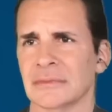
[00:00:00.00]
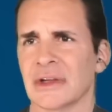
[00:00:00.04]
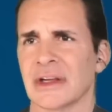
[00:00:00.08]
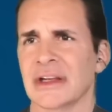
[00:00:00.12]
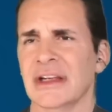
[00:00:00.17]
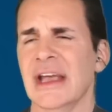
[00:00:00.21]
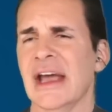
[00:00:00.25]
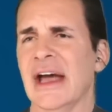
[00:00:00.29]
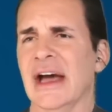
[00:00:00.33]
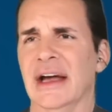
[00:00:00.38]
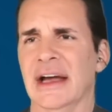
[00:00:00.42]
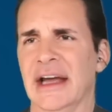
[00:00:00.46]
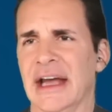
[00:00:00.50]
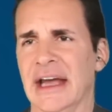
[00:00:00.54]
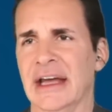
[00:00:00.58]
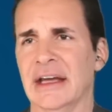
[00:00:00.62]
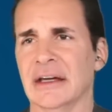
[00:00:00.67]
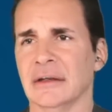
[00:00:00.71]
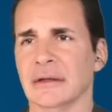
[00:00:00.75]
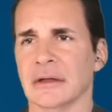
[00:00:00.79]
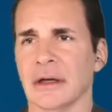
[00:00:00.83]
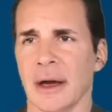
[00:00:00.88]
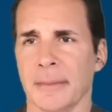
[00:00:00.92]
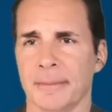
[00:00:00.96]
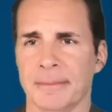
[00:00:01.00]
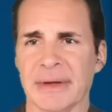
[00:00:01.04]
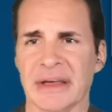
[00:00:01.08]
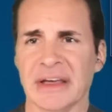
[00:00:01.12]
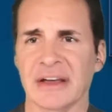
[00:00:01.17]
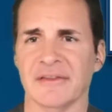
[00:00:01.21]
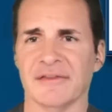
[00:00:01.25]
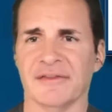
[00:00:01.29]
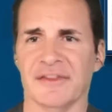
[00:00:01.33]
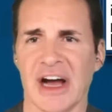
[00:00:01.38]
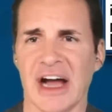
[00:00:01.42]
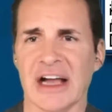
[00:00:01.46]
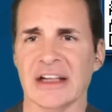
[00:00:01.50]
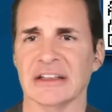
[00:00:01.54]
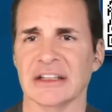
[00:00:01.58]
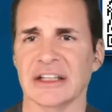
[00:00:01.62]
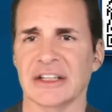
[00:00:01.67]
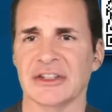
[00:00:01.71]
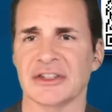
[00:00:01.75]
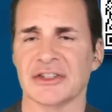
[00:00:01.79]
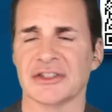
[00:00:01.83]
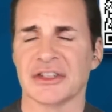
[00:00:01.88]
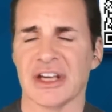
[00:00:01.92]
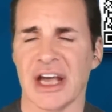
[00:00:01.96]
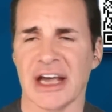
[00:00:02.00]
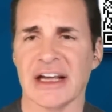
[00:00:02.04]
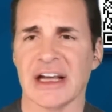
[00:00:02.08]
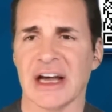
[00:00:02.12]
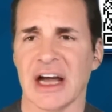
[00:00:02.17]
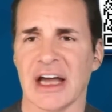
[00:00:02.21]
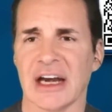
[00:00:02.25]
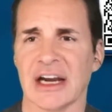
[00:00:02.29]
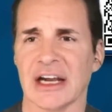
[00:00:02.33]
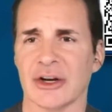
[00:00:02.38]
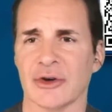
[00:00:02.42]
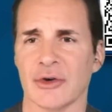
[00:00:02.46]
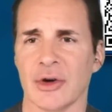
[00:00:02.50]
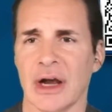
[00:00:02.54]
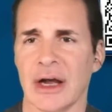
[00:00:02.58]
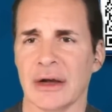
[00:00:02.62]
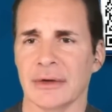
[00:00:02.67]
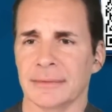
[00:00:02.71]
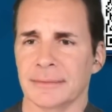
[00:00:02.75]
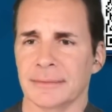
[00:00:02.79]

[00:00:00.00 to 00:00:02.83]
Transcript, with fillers: Yeah, and a big, violent, psychotic crowd.